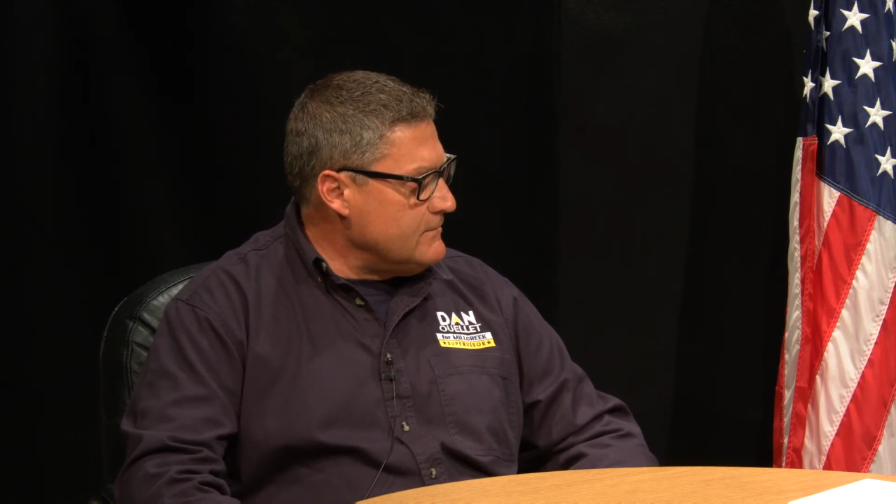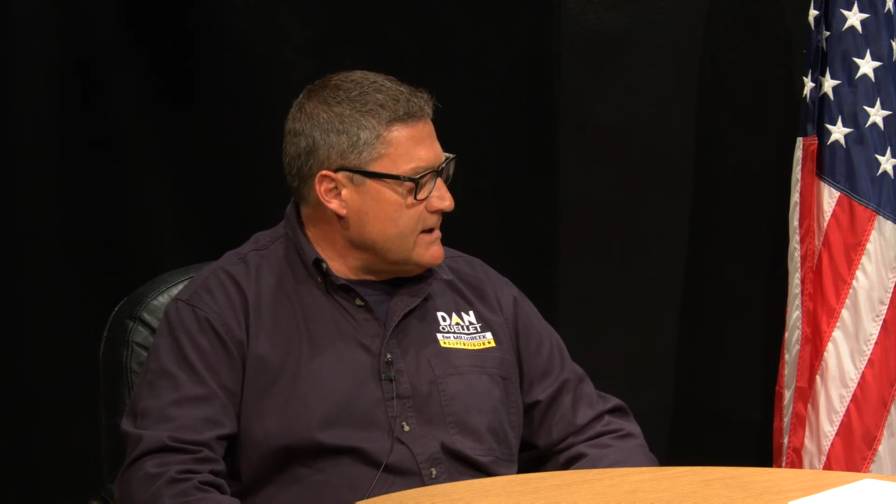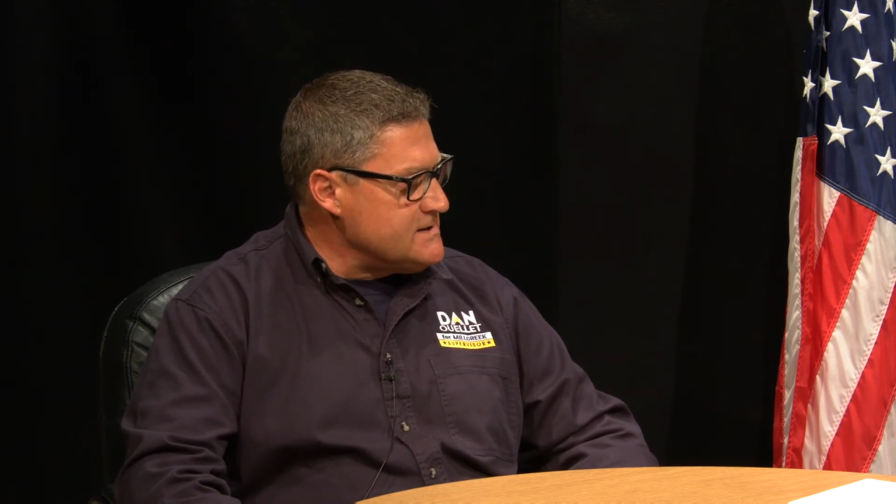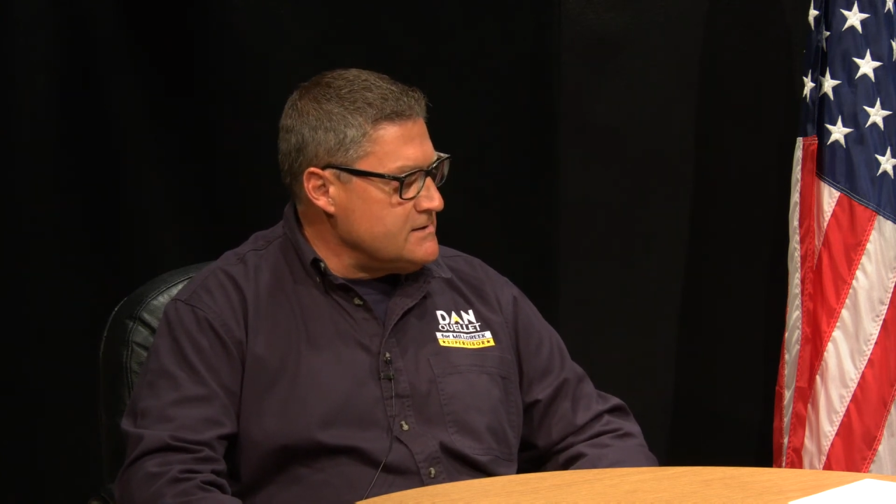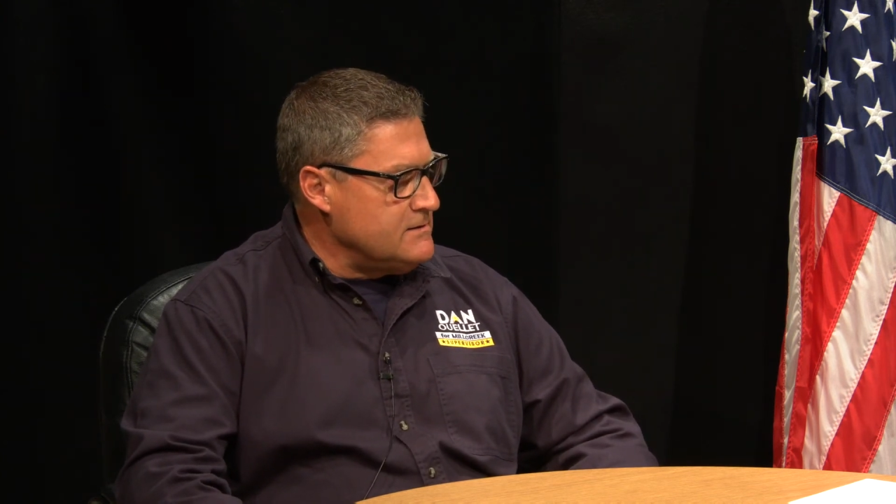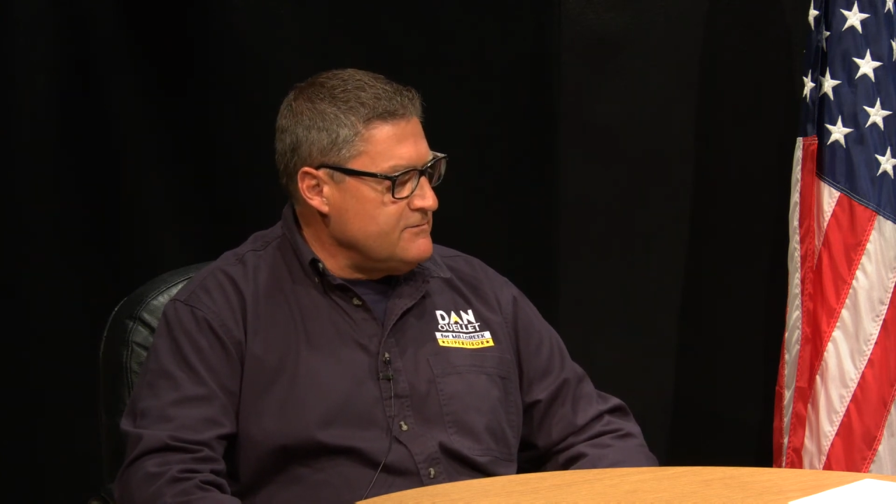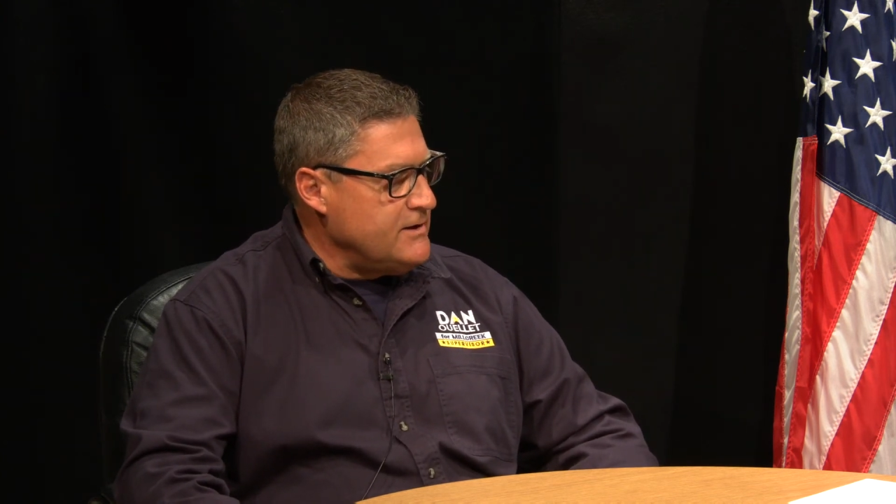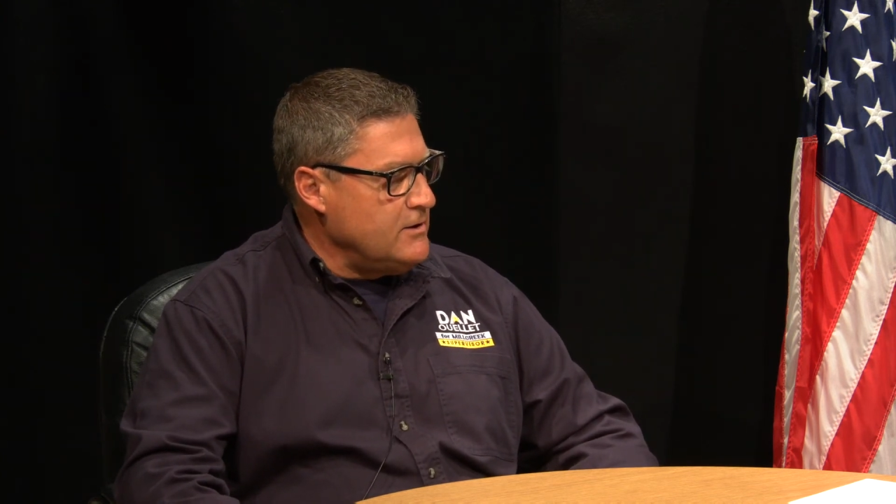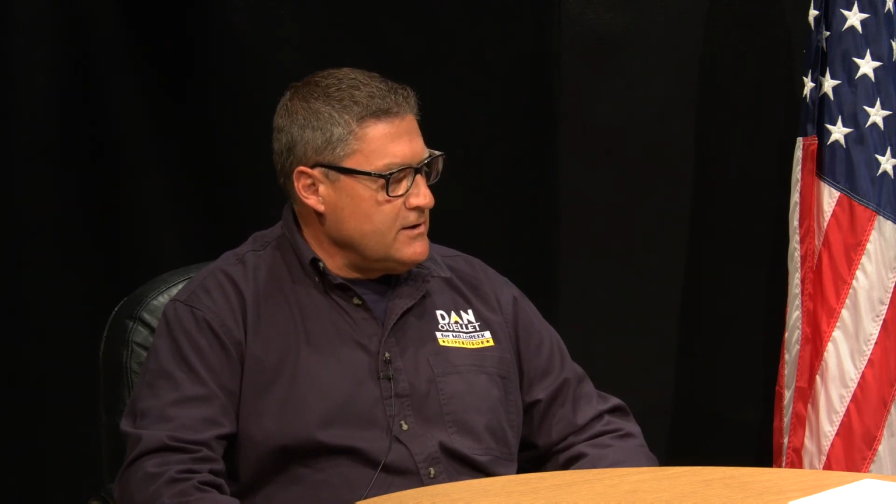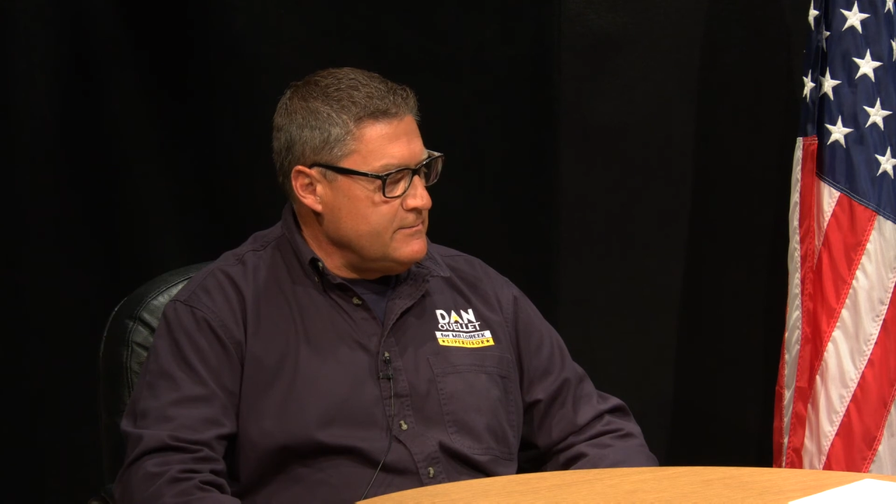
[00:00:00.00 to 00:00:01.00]
as a
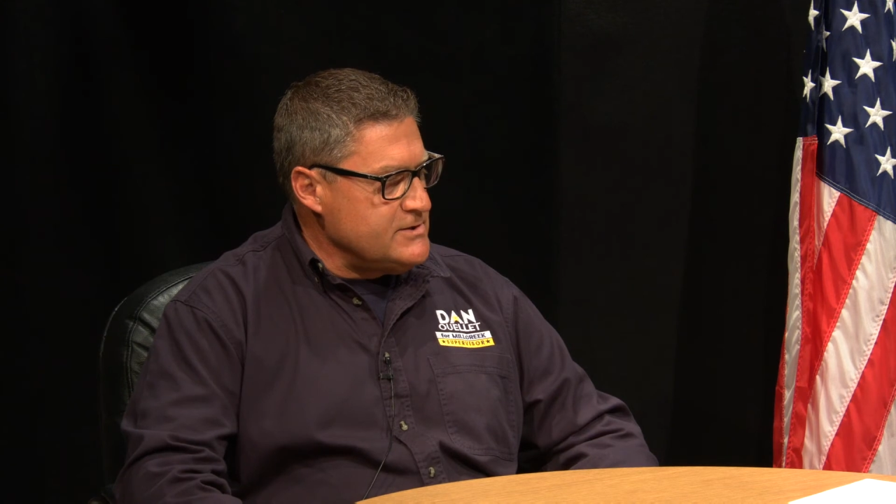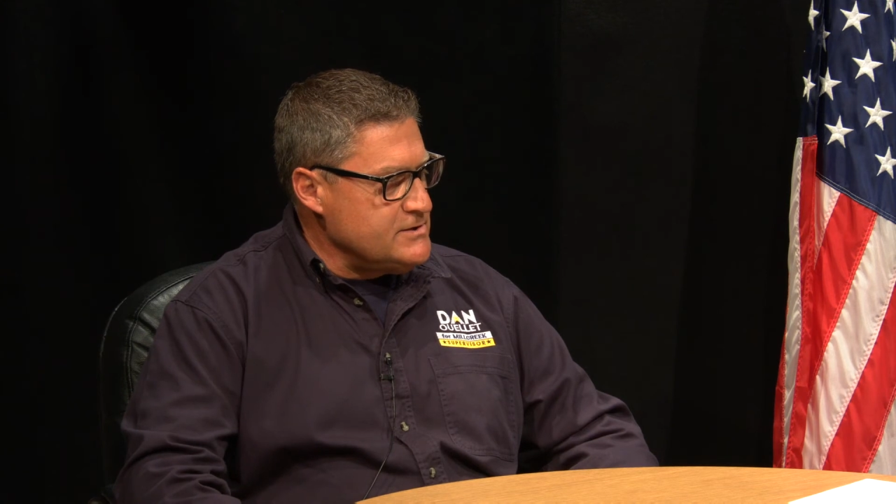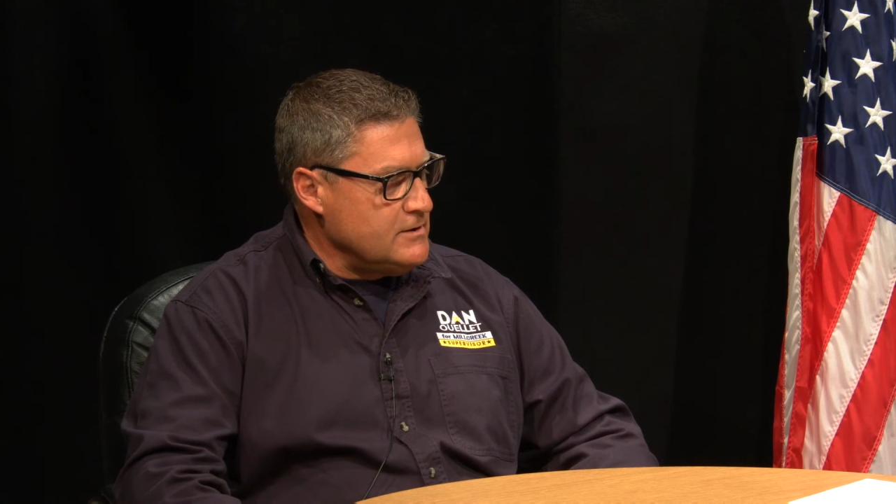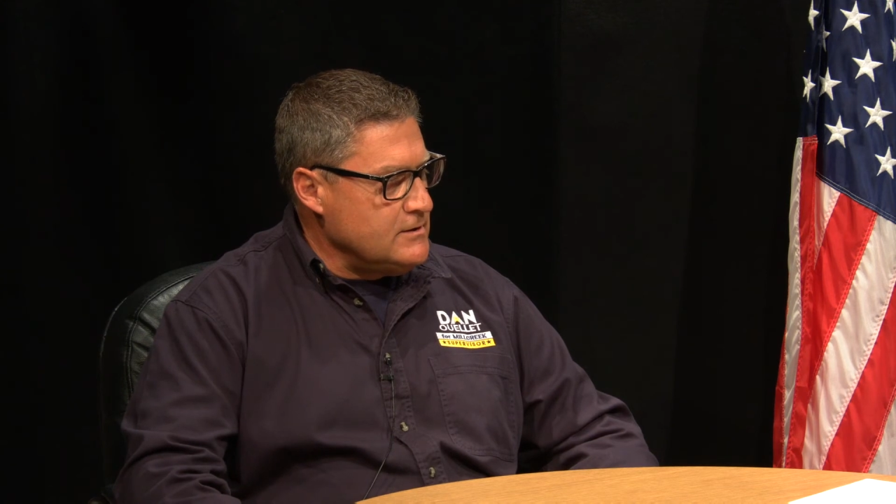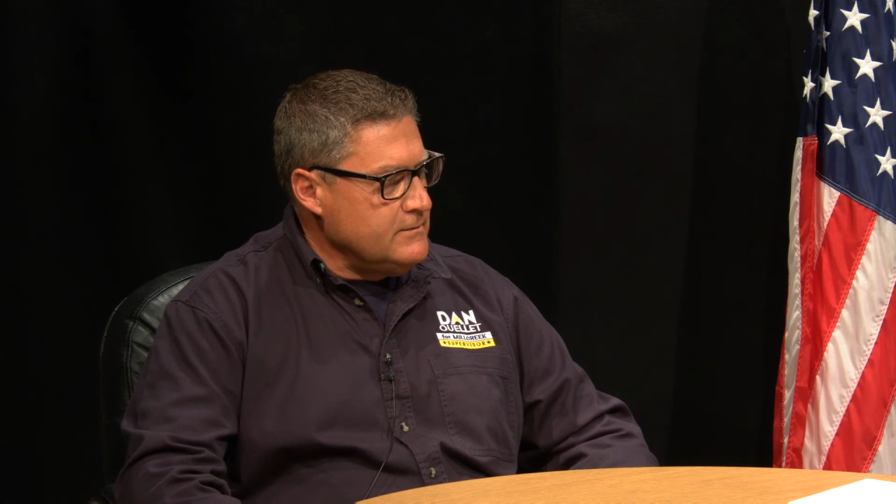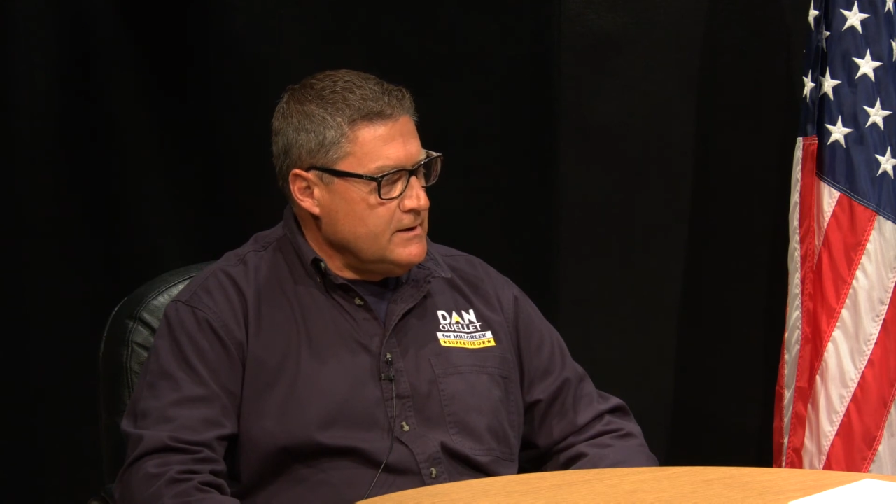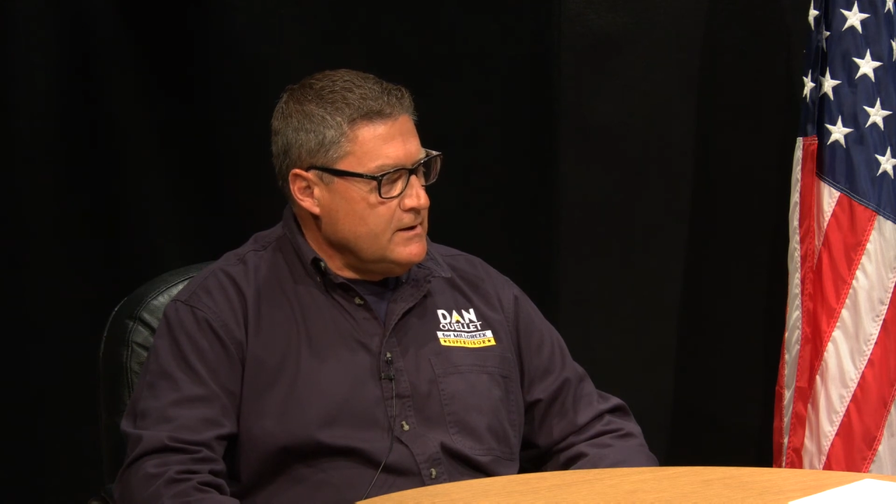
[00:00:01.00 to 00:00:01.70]
fire commissioner